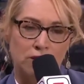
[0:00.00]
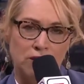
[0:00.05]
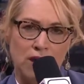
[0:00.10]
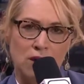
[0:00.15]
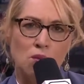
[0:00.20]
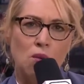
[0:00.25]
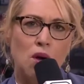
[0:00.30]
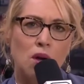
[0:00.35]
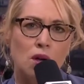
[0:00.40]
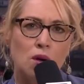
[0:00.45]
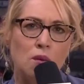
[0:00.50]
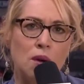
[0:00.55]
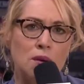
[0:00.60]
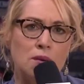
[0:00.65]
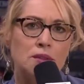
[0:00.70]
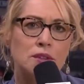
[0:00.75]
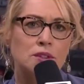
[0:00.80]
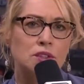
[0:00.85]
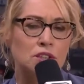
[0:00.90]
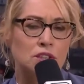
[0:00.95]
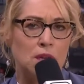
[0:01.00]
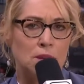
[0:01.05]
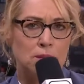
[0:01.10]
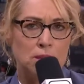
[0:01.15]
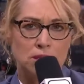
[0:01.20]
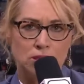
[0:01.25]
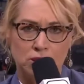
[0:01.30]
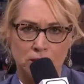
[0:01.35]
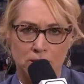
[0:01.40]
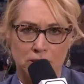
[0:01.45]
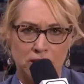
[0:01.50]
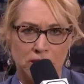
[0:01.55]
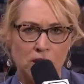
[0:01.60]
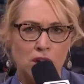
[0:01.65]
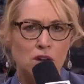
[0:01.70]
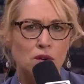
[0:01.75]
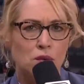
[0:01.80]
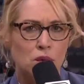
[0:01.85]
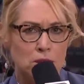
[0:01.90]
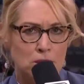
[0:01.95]
If they walk away with this championship, they're
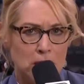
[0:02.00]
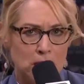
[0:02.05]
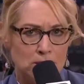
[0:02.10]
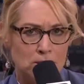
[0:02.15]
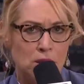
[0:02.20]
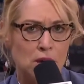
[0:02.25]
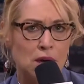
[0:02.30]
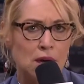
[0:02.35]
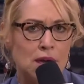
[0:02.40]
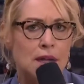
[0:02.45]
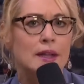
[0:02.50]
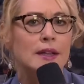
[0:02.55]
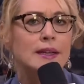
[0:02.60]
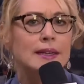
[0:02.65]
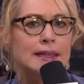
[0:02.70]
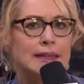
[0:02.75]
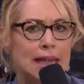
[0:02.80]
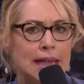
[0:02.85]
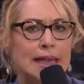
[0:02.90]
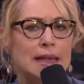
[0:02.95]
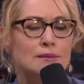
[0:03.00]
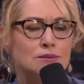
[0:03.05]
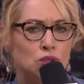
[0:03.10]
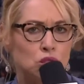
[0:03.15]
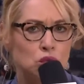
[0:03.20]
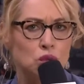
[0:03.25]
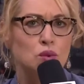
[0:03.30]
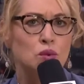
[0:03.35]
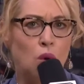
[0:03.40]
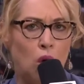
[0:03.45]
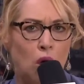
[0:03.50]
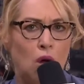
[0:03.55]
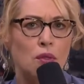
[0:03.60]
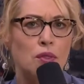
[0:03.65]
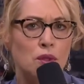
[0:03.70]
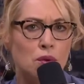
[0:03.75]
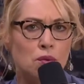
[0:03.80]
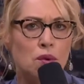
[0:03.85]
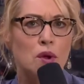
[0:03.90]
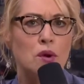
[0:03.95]
going to remember game two
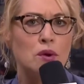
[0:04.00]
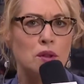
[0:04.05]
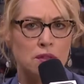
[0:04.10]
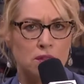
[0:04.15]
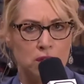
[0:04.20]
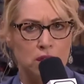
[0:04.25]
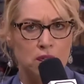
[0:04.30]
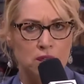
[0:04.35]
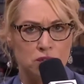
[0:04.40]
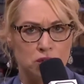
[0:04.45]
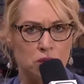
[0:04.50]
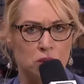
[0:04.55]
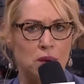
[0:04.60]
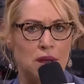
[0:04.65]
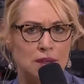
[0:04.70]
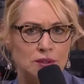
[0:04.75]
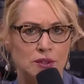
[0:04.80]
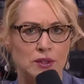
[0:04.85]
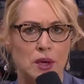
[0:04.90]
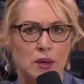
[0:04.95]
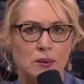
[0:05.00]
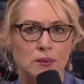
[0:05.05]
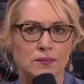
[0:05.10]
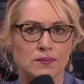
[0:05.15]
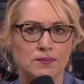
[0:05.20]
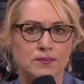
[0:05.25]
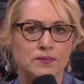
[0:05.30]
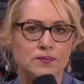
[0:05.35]
on the road in Toronto.